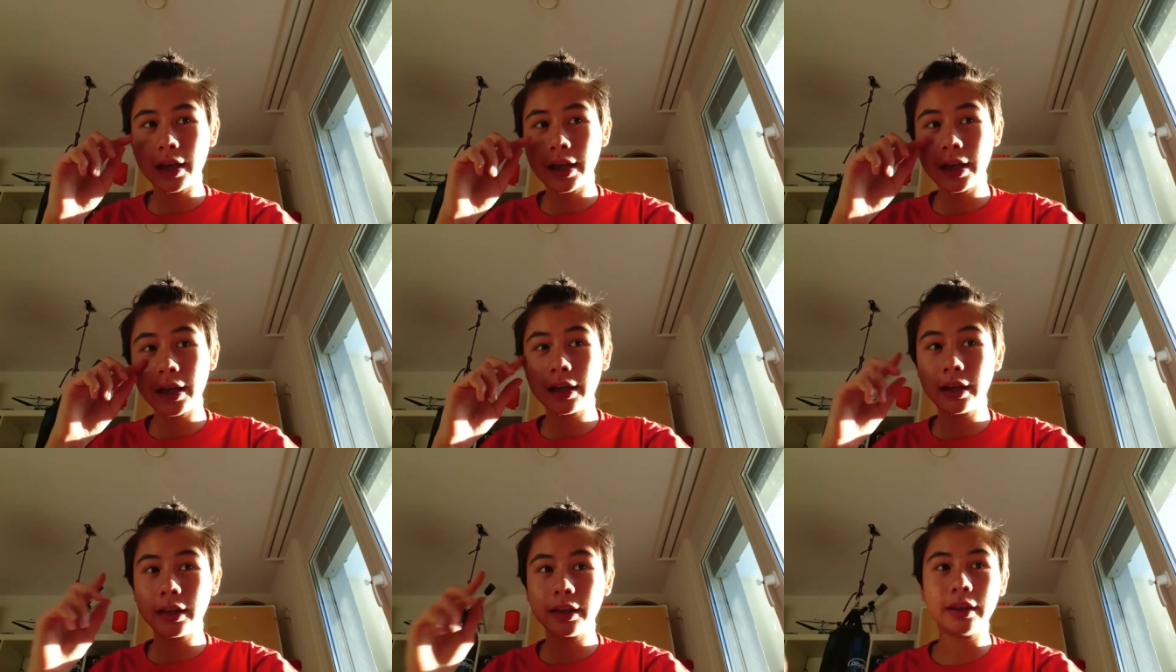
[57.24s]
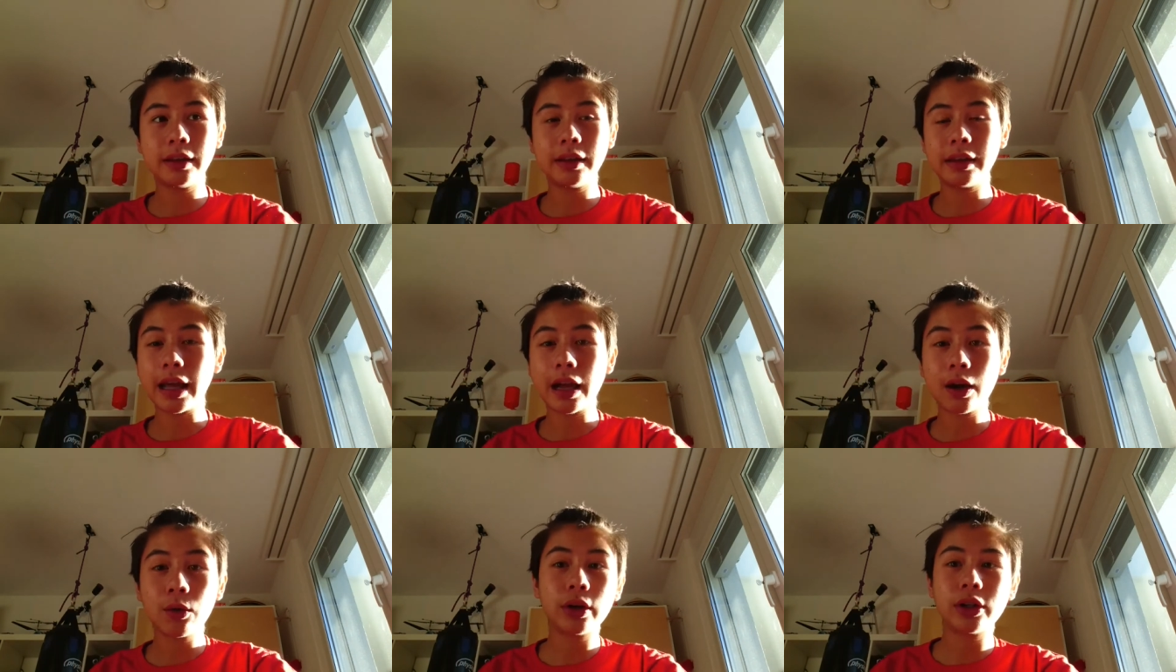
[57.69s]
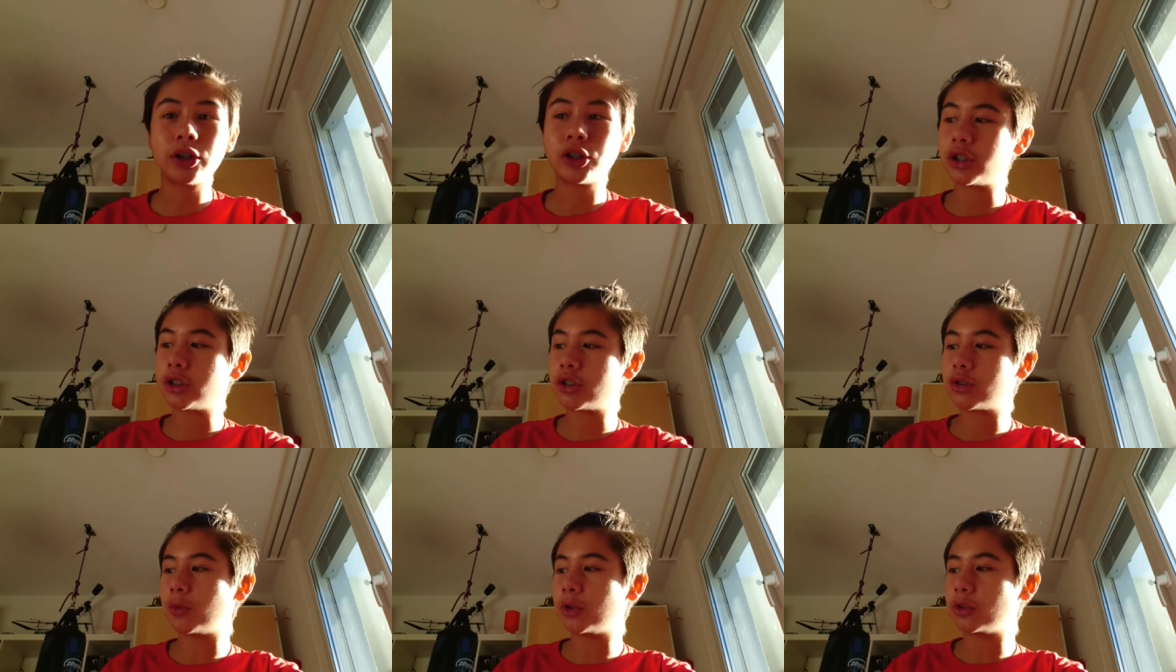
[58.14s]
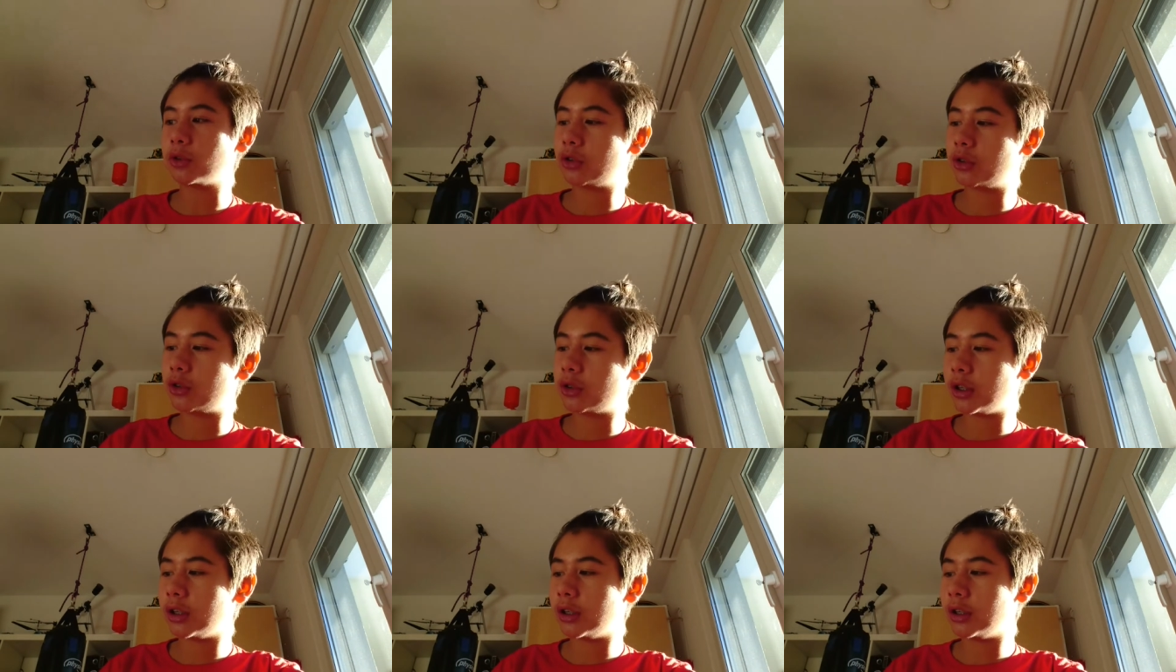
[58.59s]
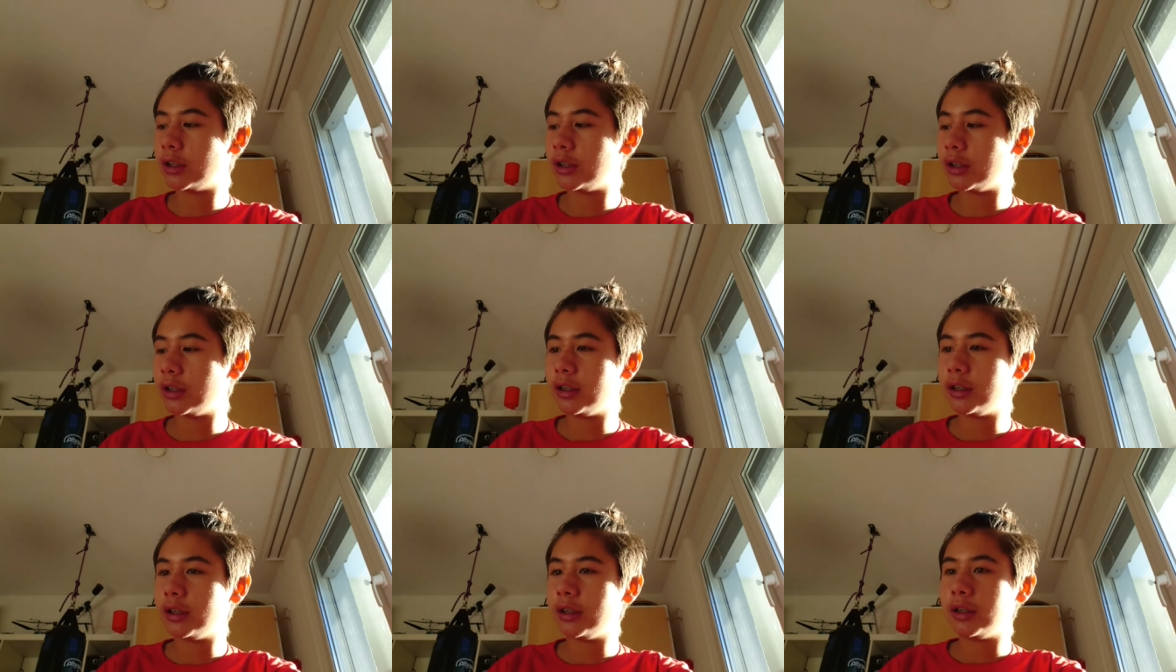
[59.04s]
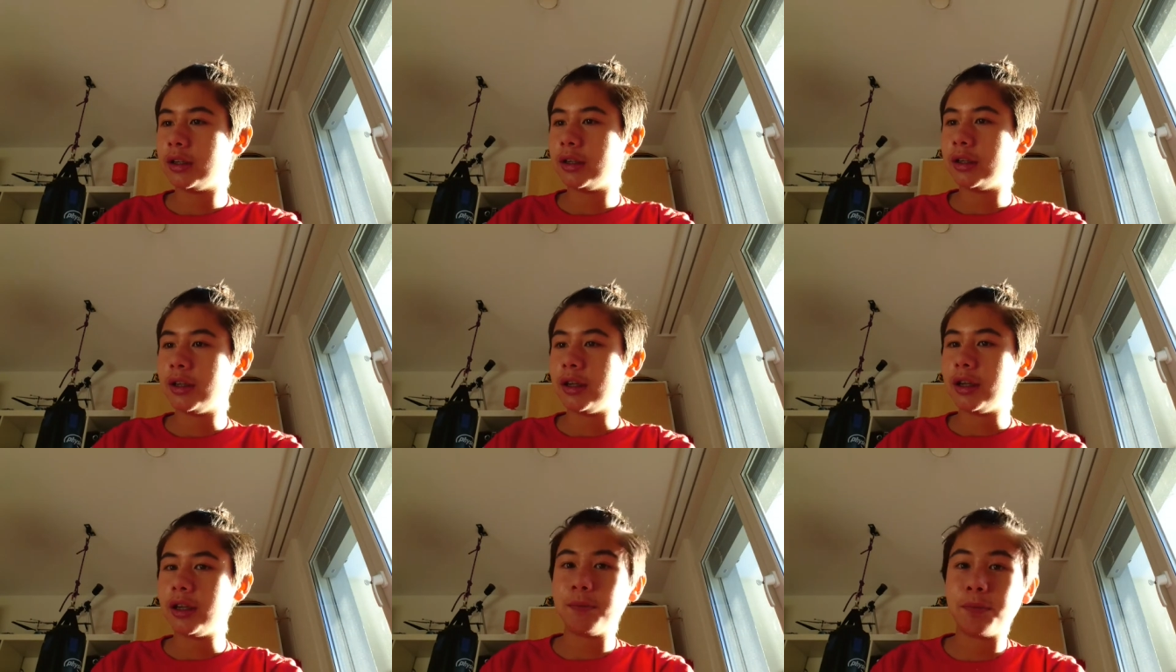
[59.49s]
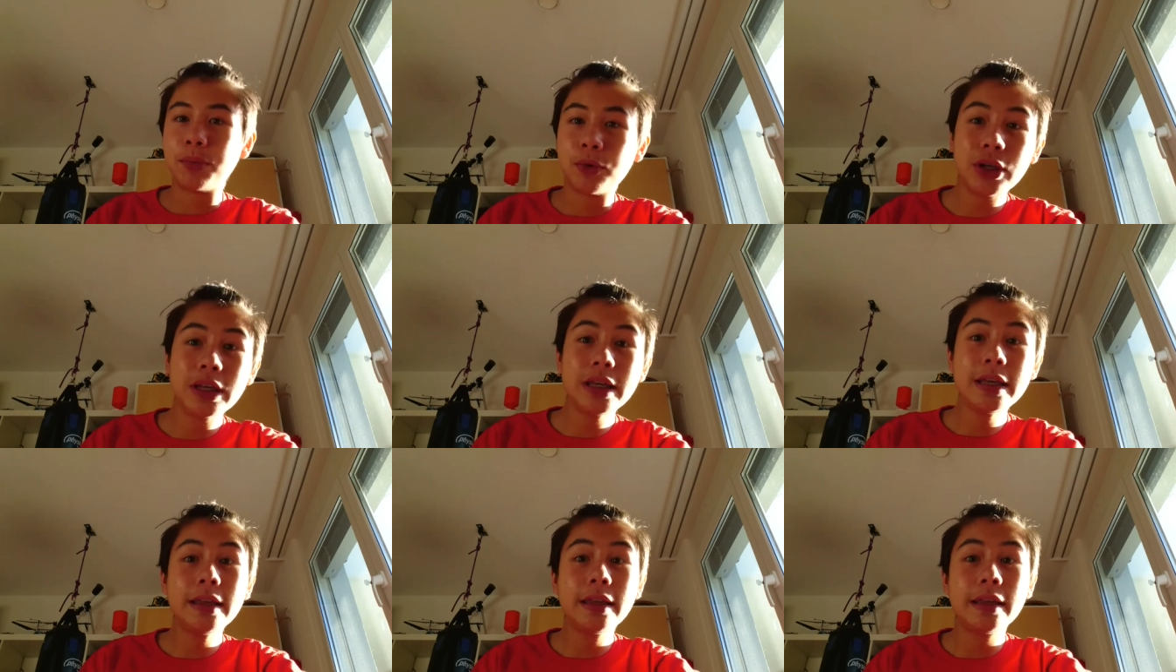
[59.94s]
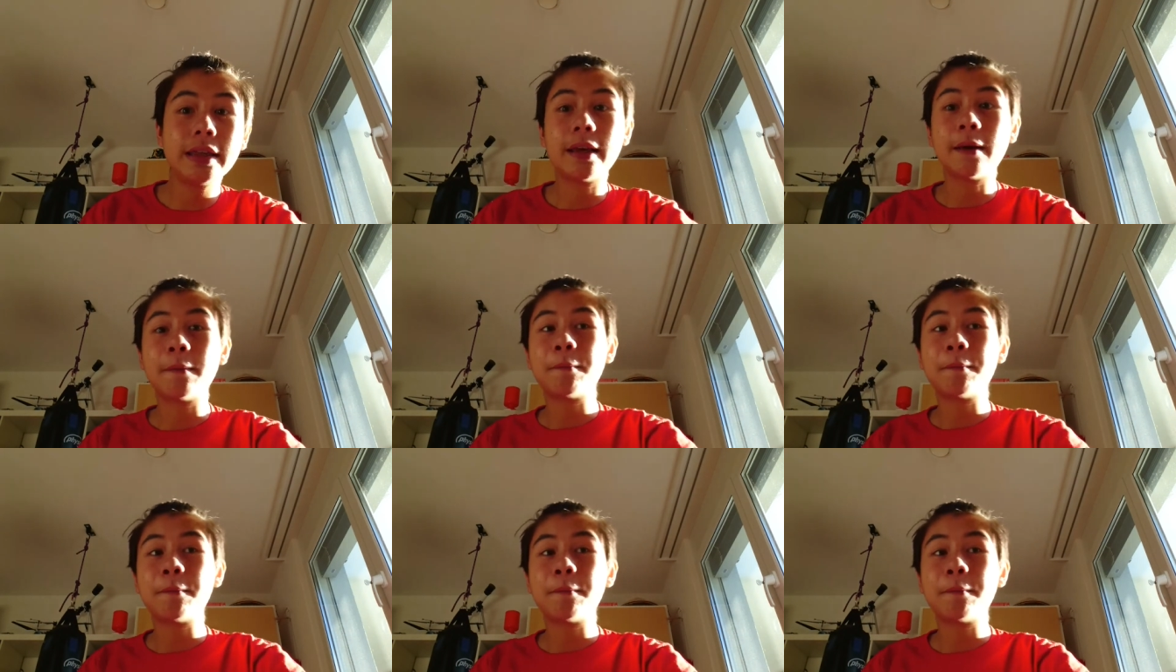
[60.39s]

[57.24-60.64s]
and now I just want to breathe.